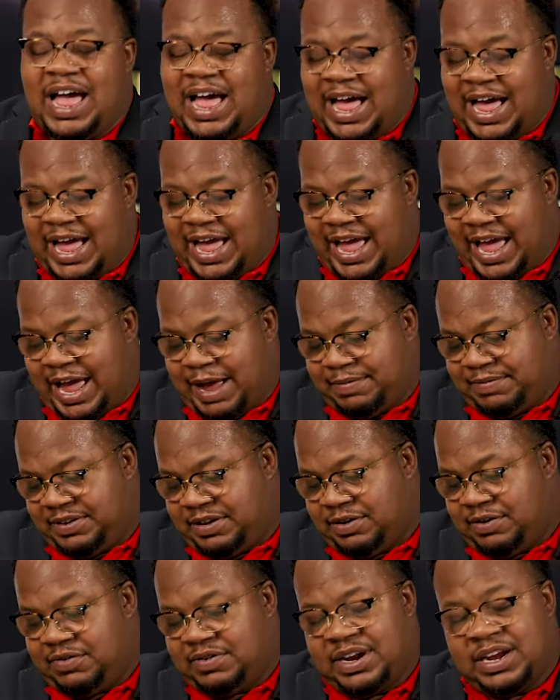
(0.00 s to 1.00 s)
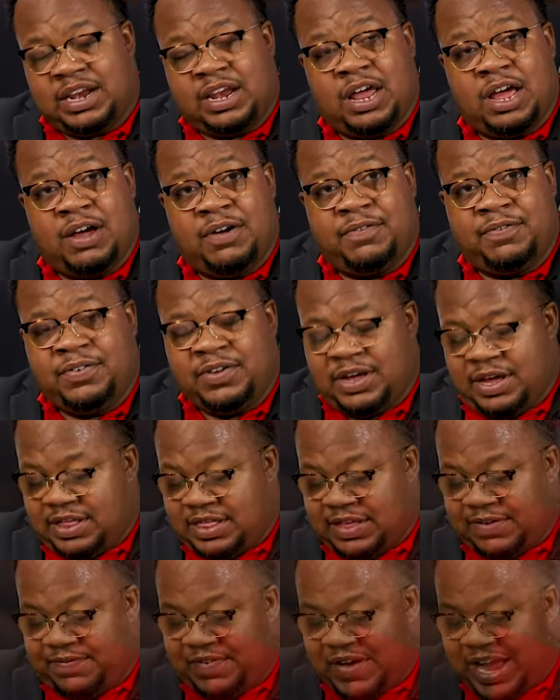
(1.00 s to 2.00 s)
I absolutely love
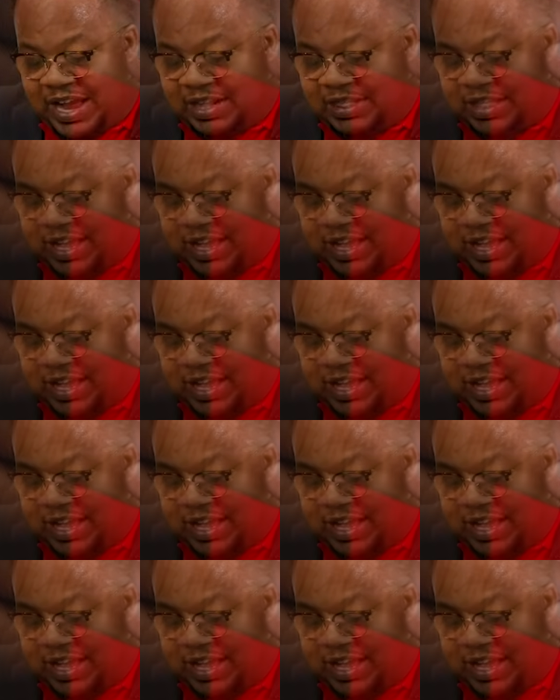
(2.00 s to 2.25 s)
the fact